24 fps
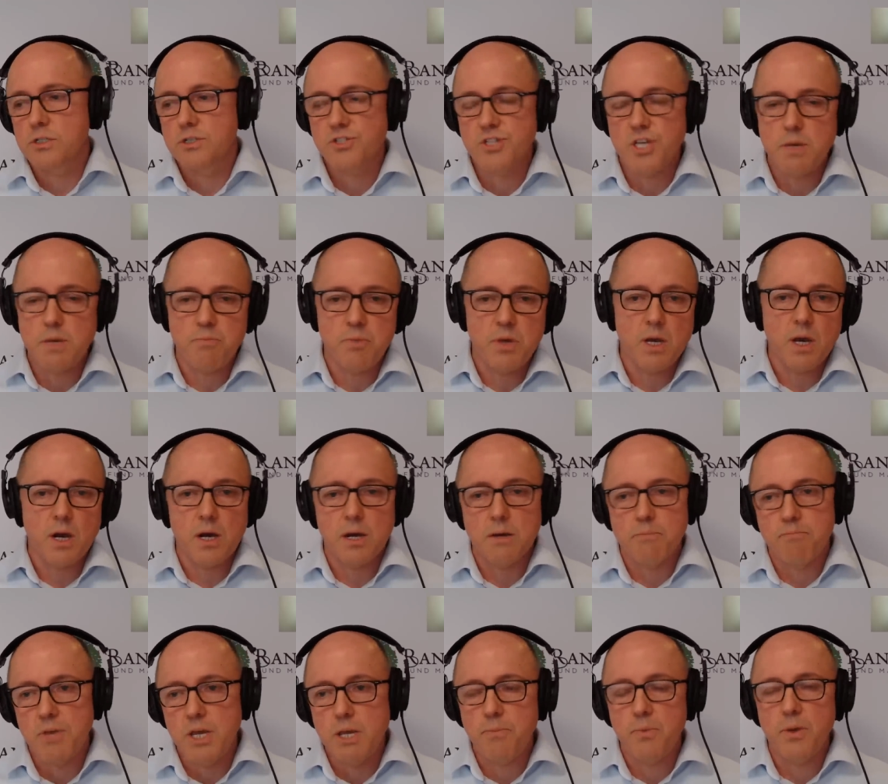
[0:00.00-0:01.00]
CPI and
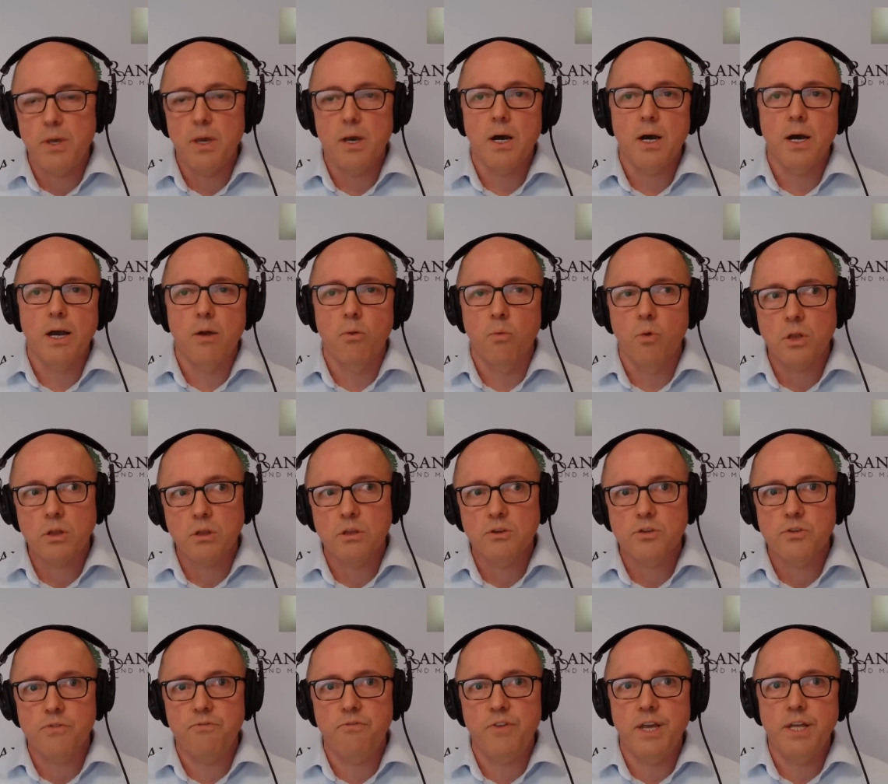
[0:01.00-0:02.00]
PPI and what the
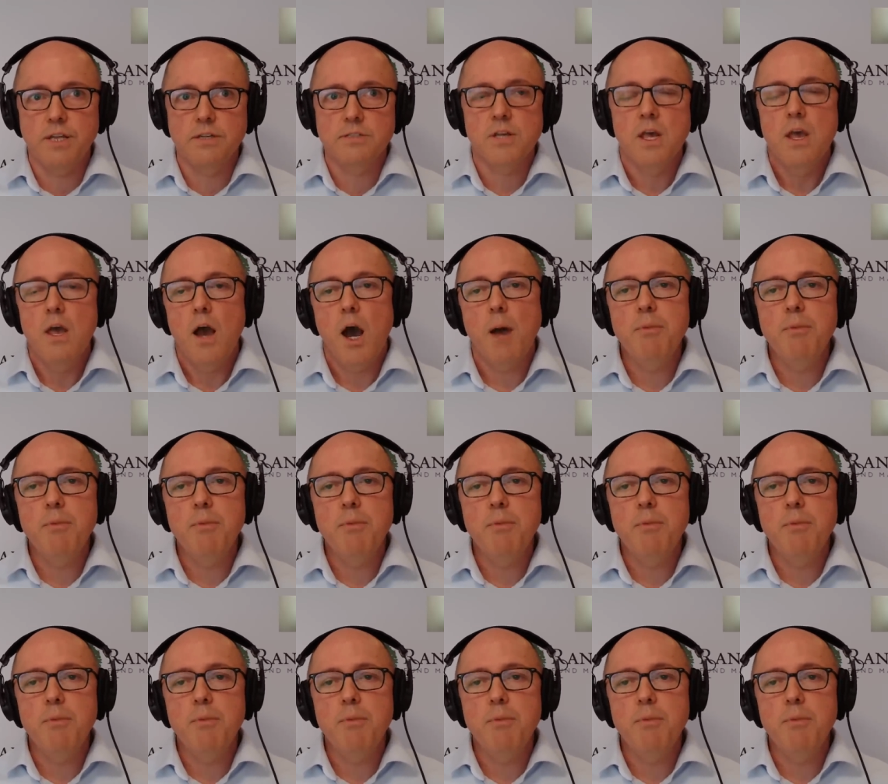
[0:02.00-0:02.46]
Feds.